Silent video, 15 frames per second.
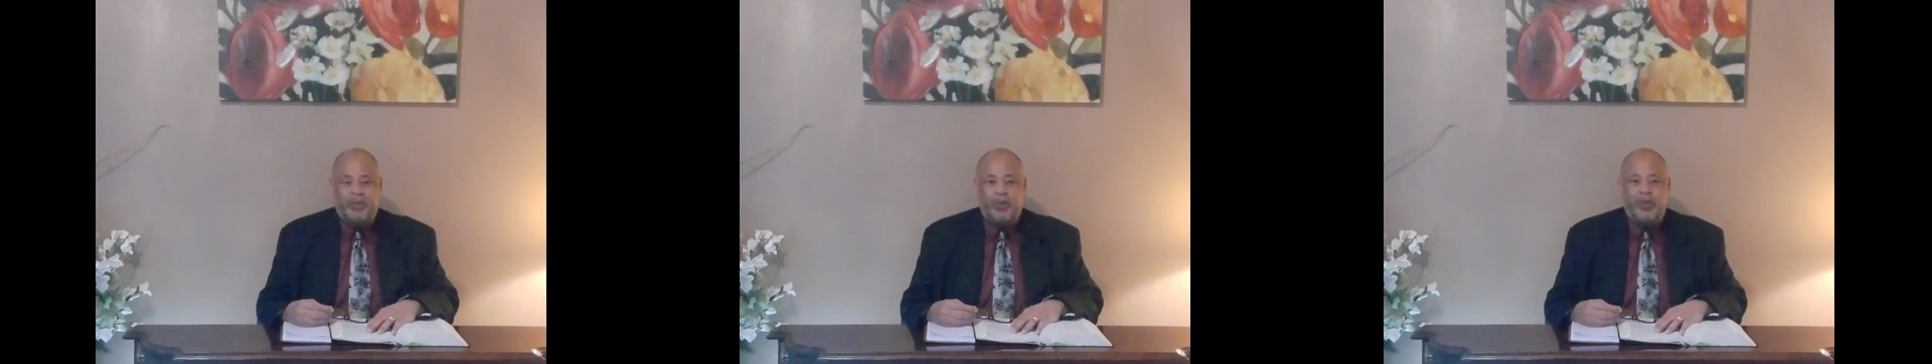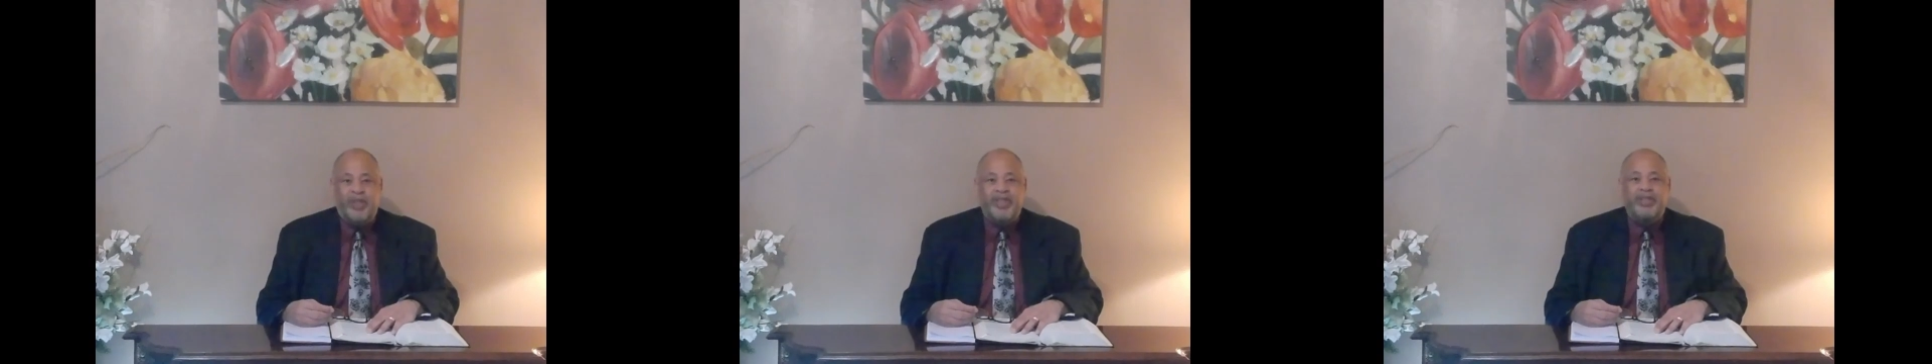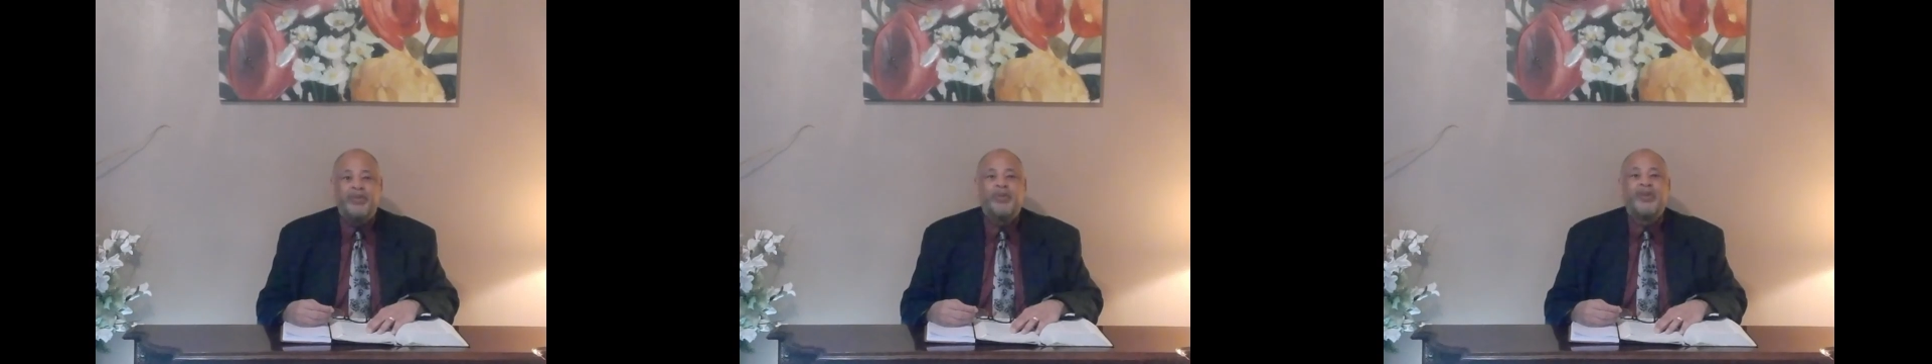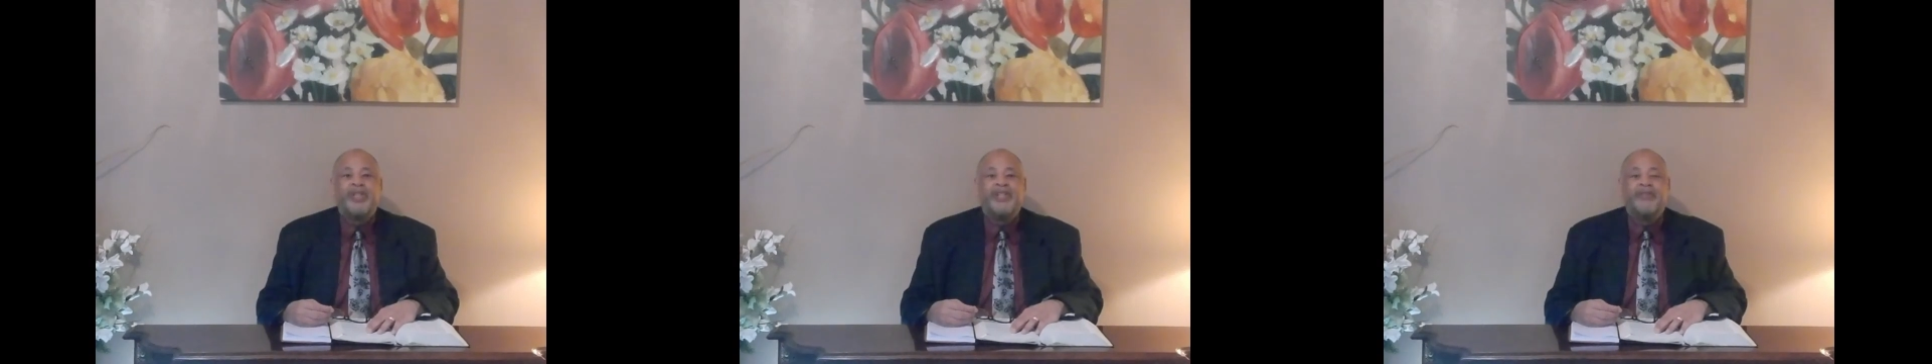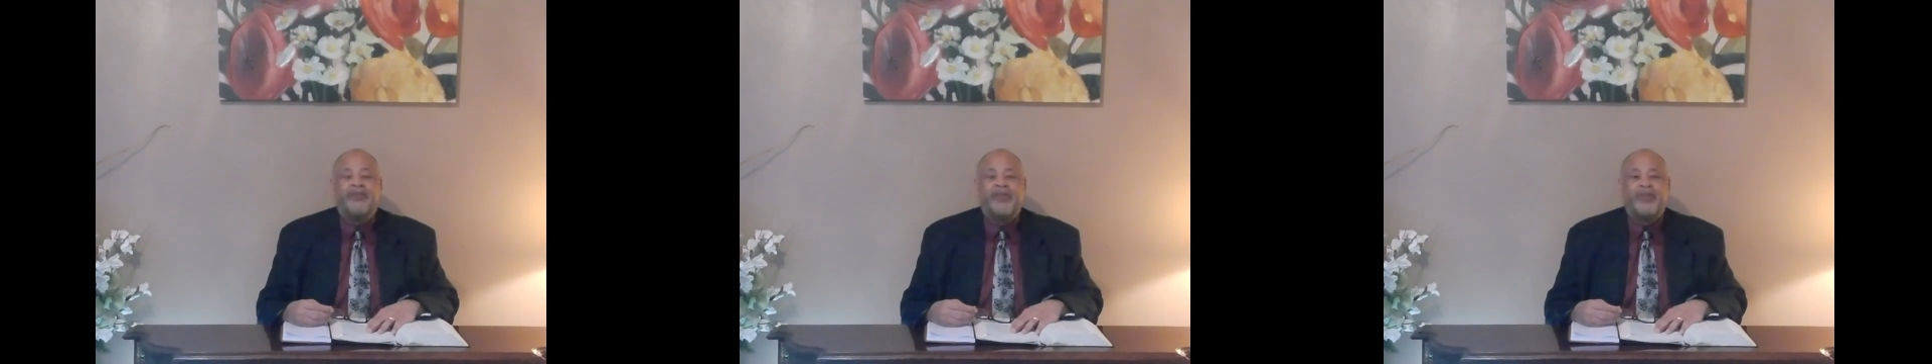
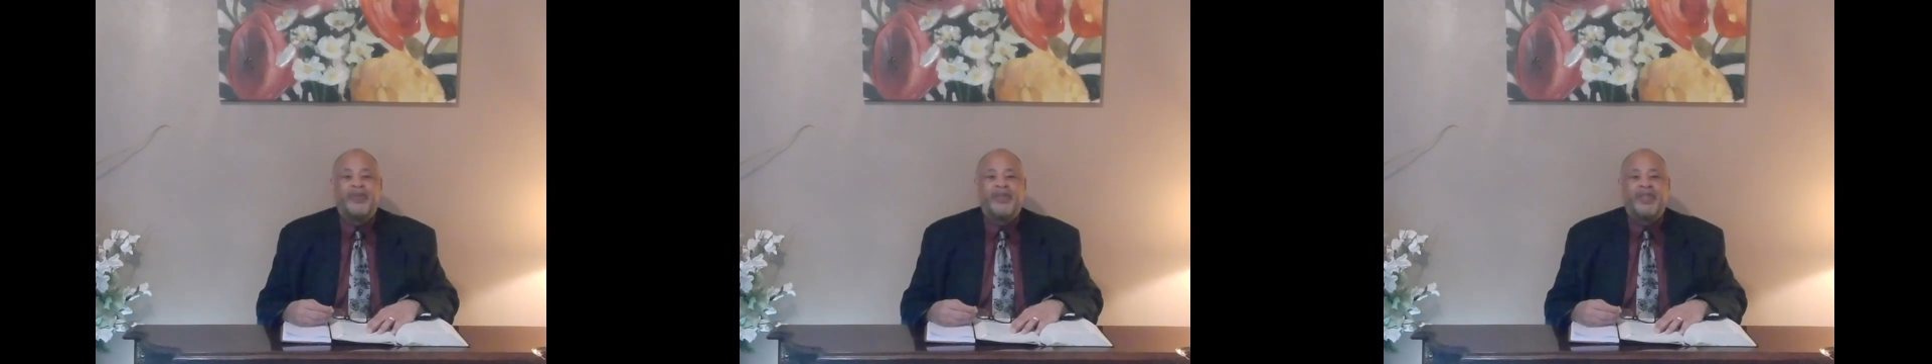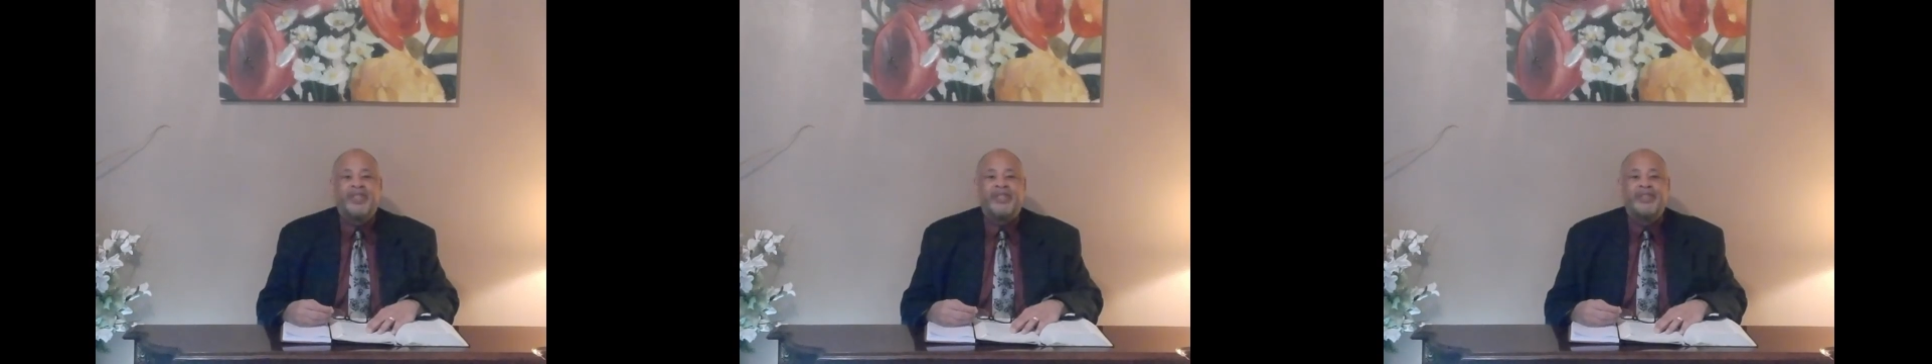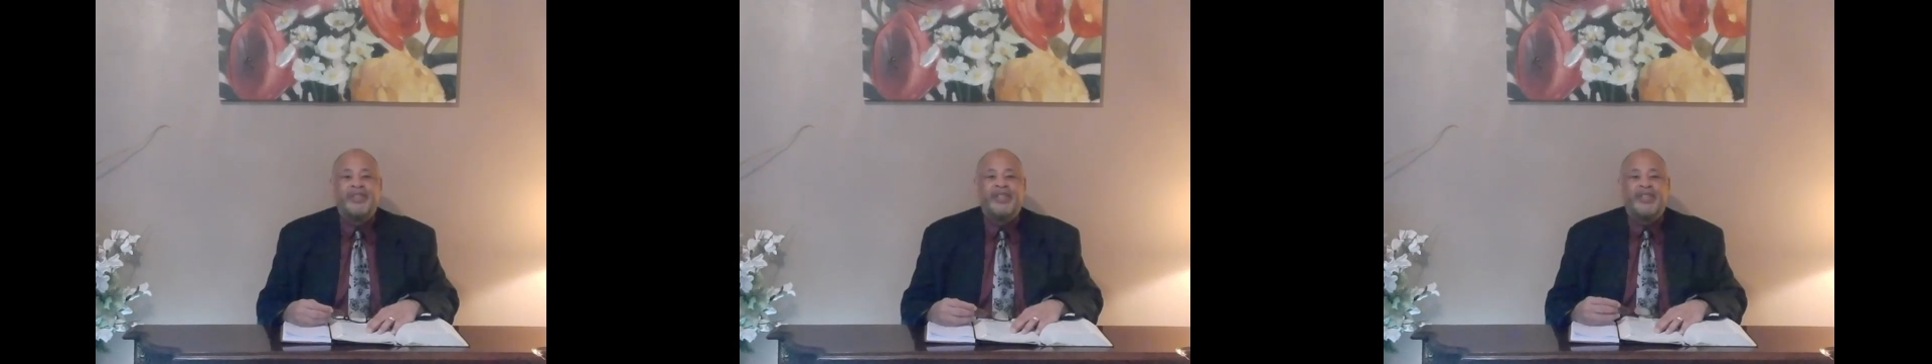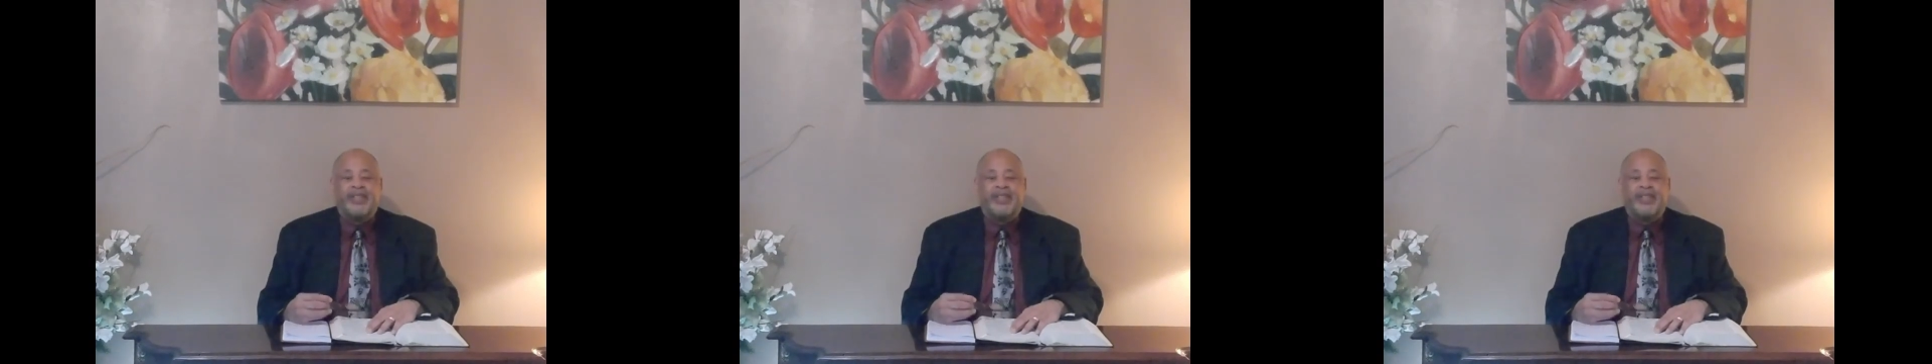2024,